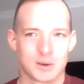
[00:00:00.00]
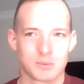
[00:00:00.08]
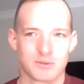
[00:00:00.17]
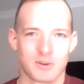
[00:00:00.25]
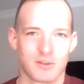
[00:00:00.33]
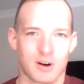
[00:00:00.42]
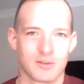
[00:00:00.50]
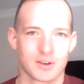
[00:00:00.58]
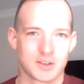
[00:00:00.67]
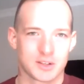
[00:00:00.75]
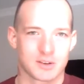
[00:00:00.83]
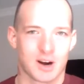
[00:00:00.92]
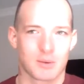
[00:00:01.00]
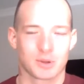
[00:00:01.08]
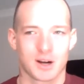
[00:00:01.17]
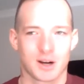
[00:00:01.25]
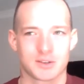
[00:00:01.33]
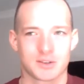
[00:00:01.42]
in terms of evolving as a
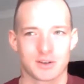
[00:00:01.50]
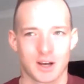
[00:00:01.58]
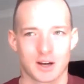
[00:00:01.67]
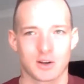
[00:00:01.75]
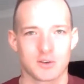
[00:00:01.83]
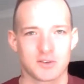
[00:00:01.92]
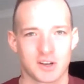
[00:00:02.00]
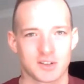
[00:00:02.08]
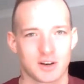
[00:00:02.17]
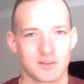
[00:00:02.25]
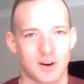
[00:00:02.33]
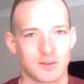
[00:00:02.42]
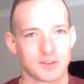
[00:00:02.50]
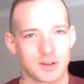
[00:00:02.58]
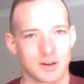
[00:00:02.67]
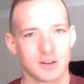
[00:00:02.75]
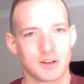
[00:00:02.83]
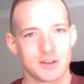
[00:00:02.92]
grappler, it's closing yourself off
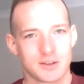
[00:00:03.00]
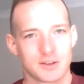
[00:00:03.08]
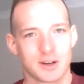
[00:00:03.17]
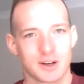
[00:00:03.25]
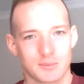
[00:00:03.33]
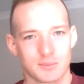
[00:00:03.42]
to knowledge.